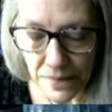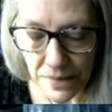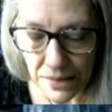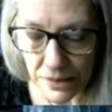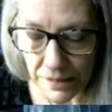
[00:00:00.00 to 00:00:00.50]

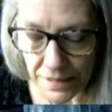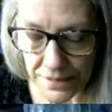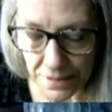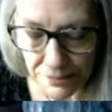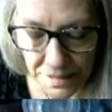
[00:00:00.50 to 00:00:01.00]
All right,
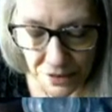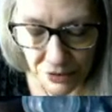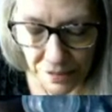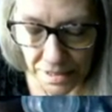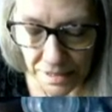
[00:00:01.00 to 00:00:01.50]
something
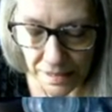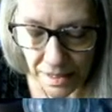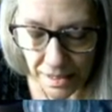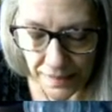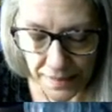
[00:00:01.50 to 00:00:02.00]
green.
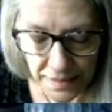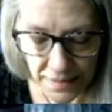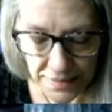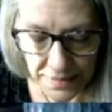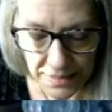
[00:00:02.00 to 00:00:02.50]
I think I
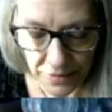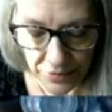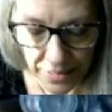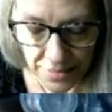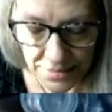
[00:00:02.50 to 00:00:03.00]
see,
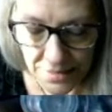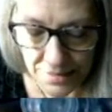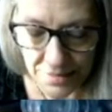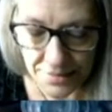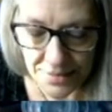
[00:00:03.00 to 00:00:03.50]
okay, I see
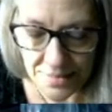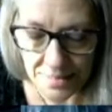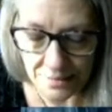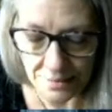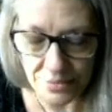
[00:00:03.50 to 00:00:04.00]
little
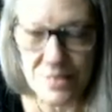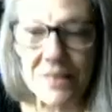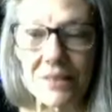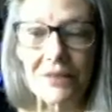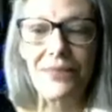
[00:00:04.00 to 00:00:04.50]
seals
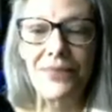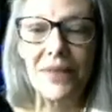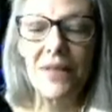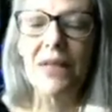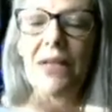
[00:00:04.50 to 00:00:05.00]
here.
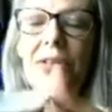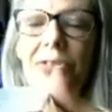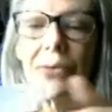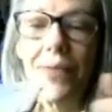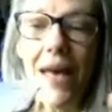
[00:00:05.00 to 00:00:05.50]

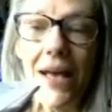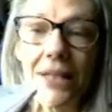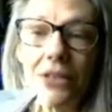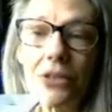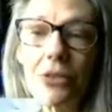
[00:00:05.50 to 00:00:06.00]
So
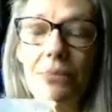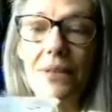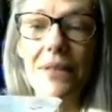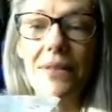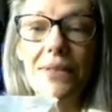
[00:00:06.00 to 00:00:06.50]
that could
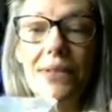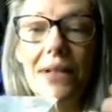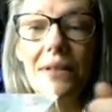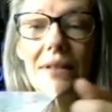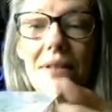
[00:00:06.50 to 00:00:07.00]
be the
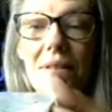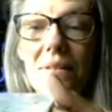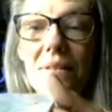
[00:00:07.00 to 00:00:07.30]
Selkie.